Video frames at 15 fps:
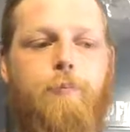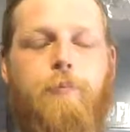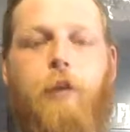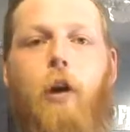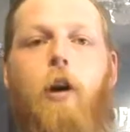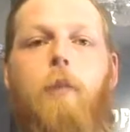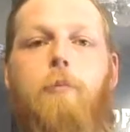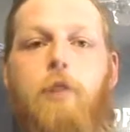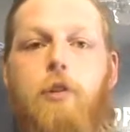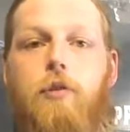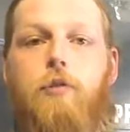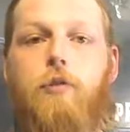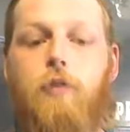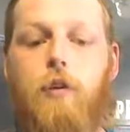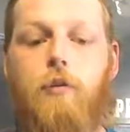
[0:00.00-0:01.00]
Dom
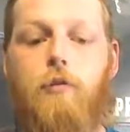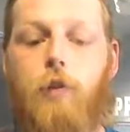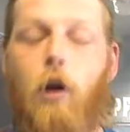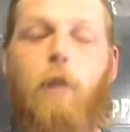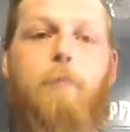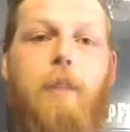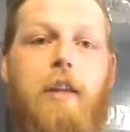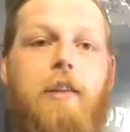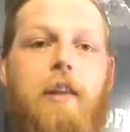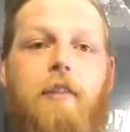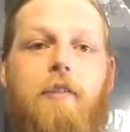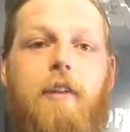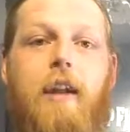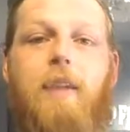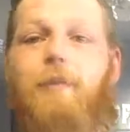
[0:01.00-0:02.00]
beat the
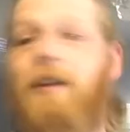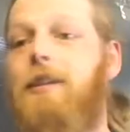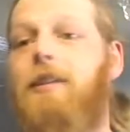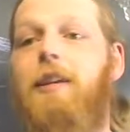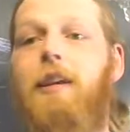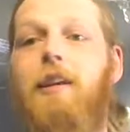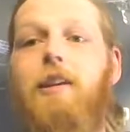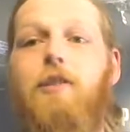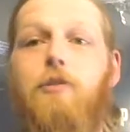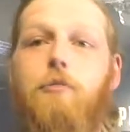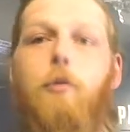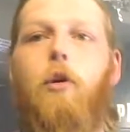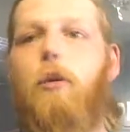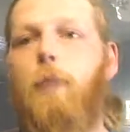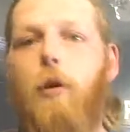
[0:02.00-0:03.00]
other guy because he knew
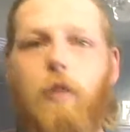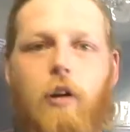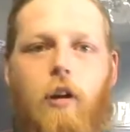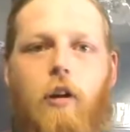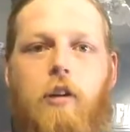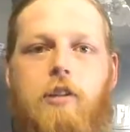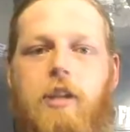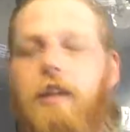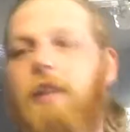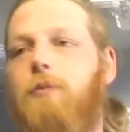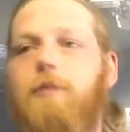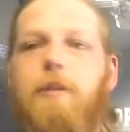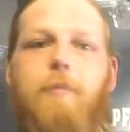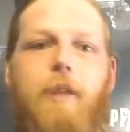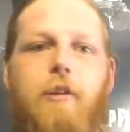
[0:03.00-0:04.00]
more about cars and he
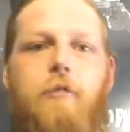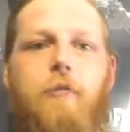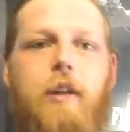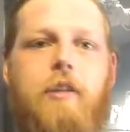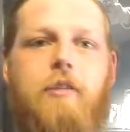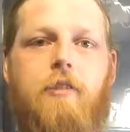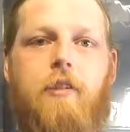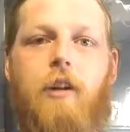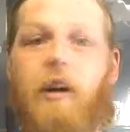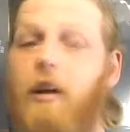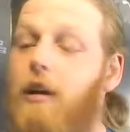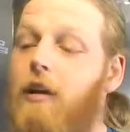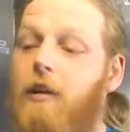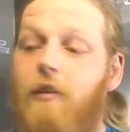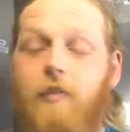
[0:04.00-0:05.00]
was a better racer.
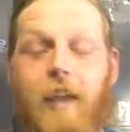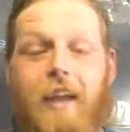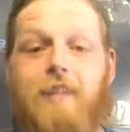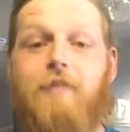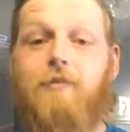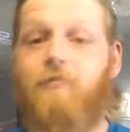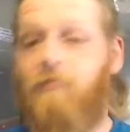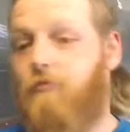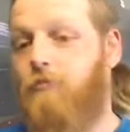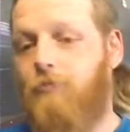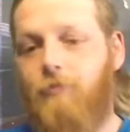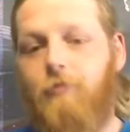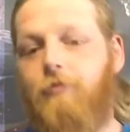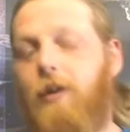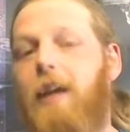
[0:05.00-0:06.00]
That's
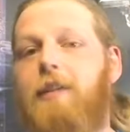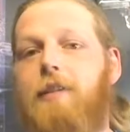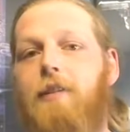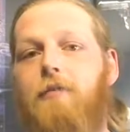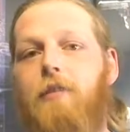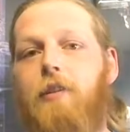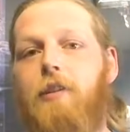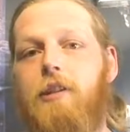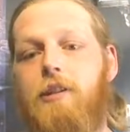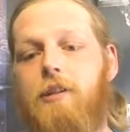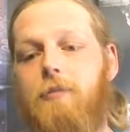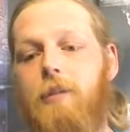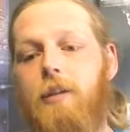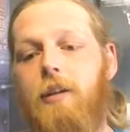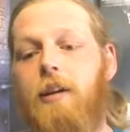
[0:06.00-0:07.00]
Fast and the Furious
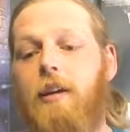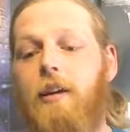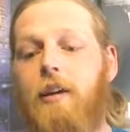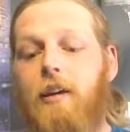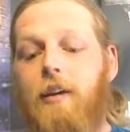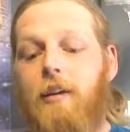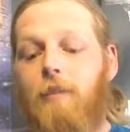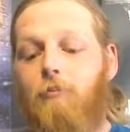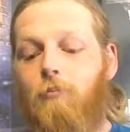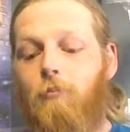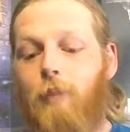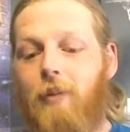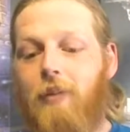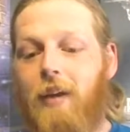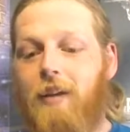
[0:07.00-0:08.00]
to me.
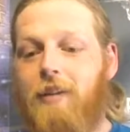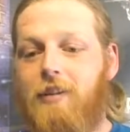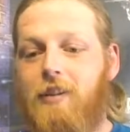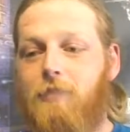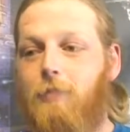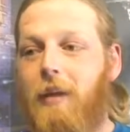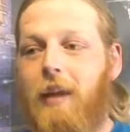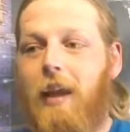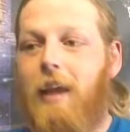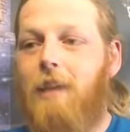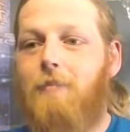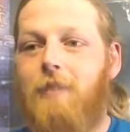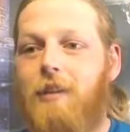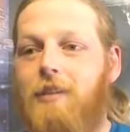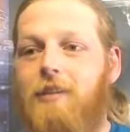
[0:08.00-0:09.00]
But then it just
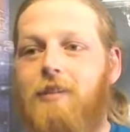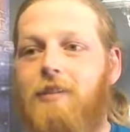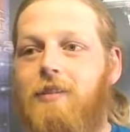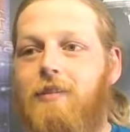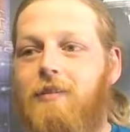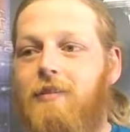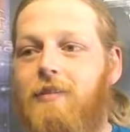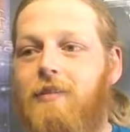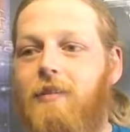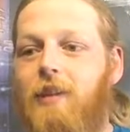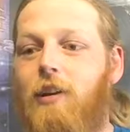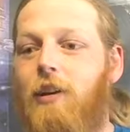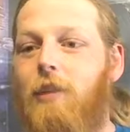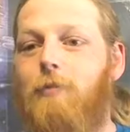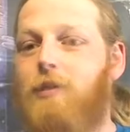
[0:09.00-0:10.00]
became this,
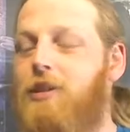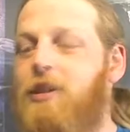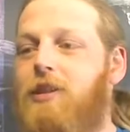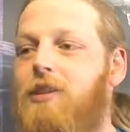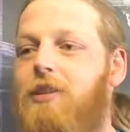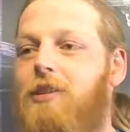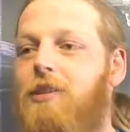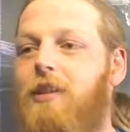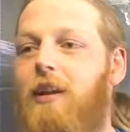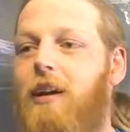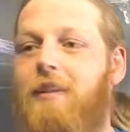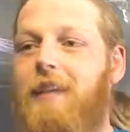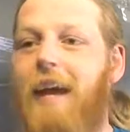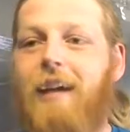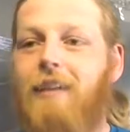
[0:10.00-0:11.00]
it was just a
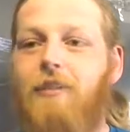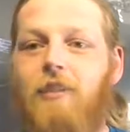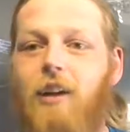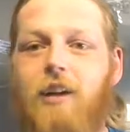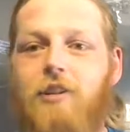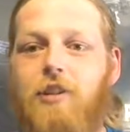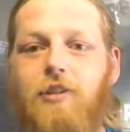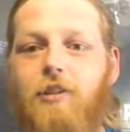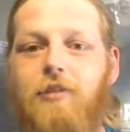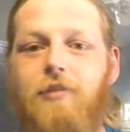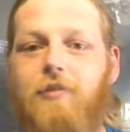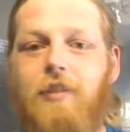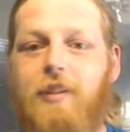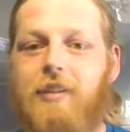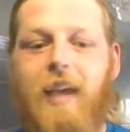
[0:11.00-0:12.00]
technological
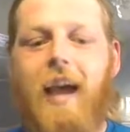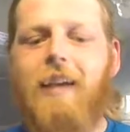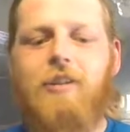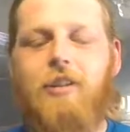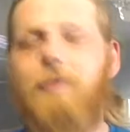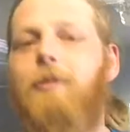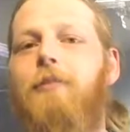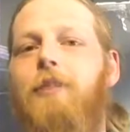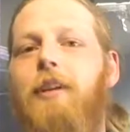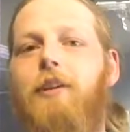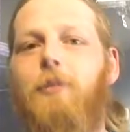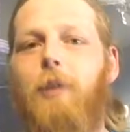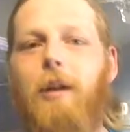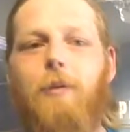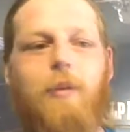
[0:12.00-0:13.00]
disaster movie in
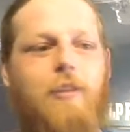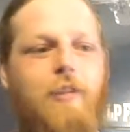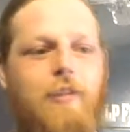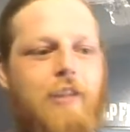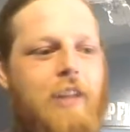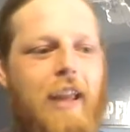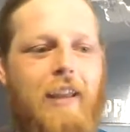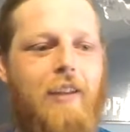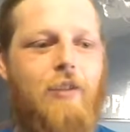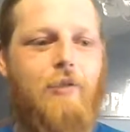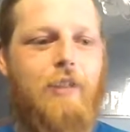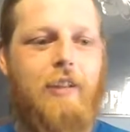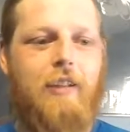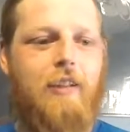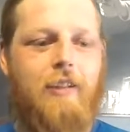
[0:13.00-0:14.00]
a way, where they're just
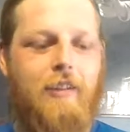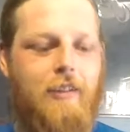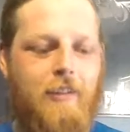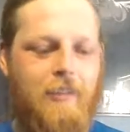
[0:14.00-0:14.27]
using